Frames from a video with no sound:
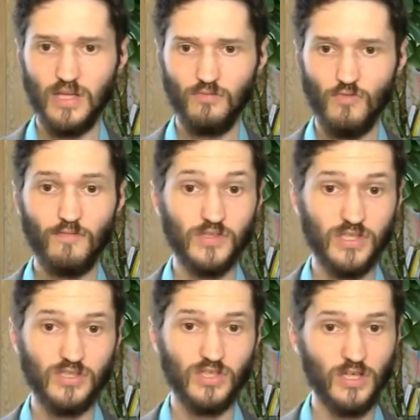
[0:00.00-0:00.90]

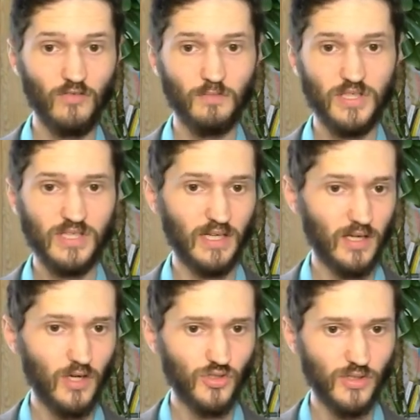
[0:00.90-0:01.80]
References to governments and
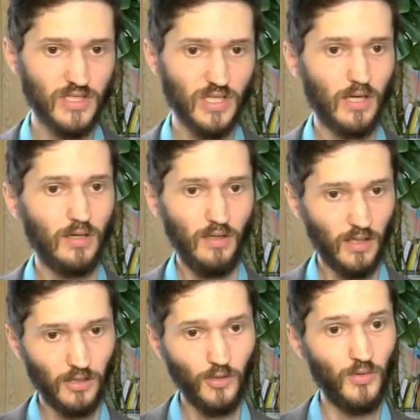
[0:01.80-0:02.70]
countries
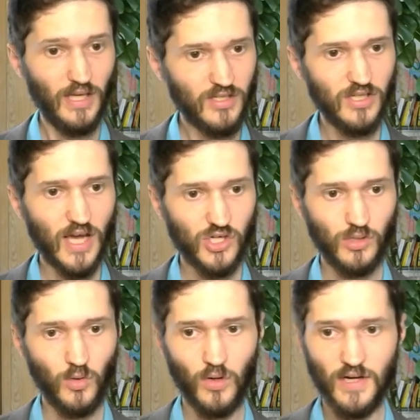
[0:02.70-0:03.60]
include
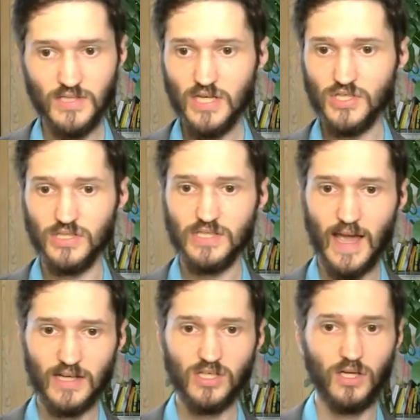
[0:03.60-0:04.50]
international organizations
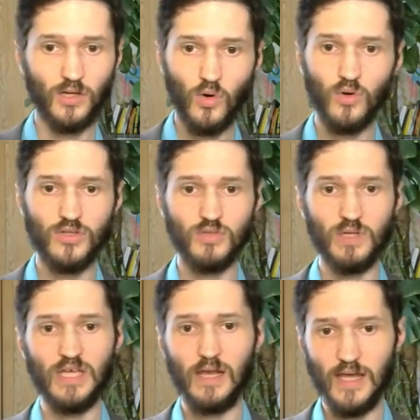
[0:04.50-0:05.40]
acting in accordance
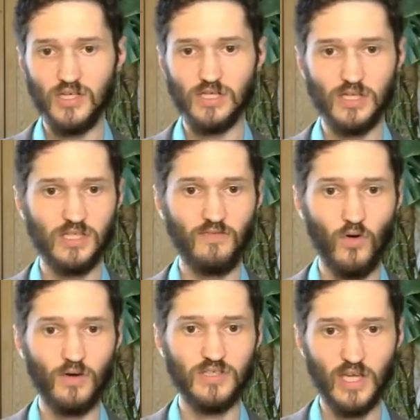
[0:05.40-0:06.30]
with their legislative
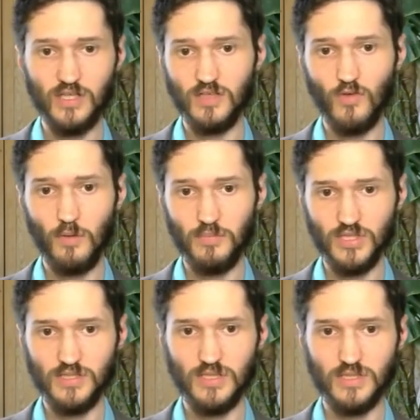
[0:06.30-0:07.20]
or executive
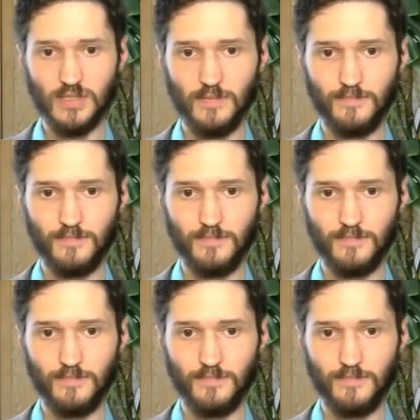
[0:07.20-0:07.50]
competences.